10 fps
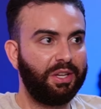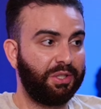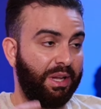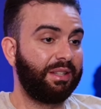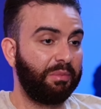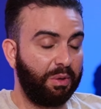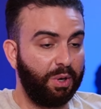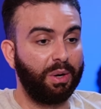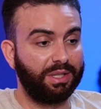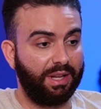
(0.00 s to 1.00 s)
So that's something we
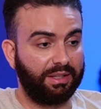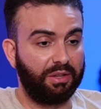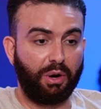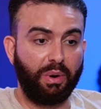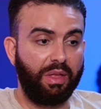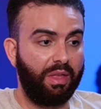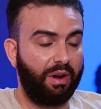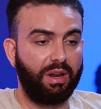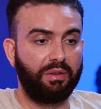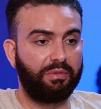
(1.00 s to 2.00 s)
always like to throw in
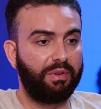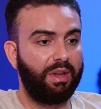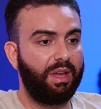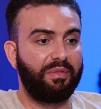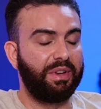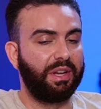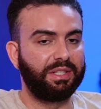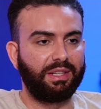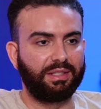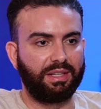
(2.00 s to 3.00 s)
there if it
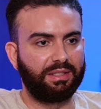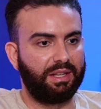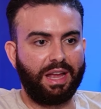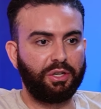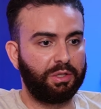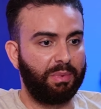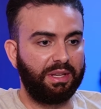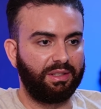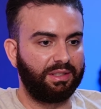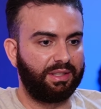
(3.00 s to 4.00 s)
doesn't exist. And that just
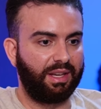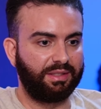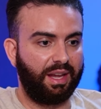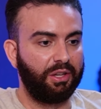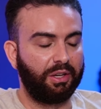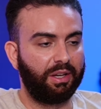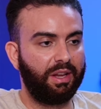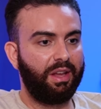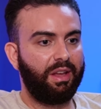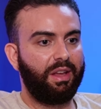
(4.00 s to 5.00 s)
basically says, hey, look,
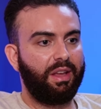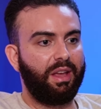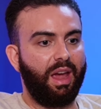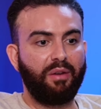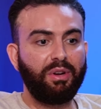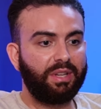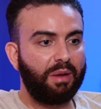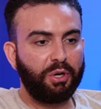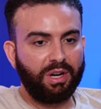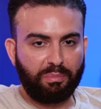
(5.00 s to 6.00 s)
every time
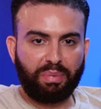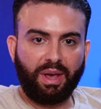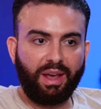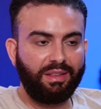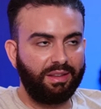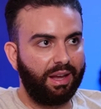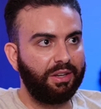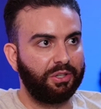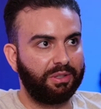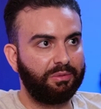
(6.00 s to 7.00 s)
you're going to pay the
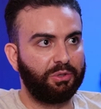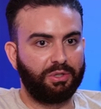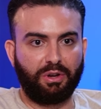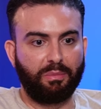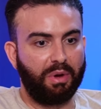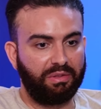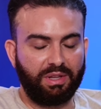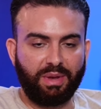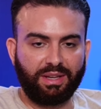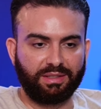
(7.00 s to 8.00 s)
agent, which is on a monthly
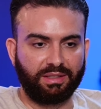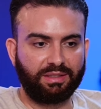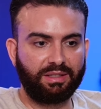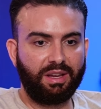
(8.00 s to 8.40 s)
basis,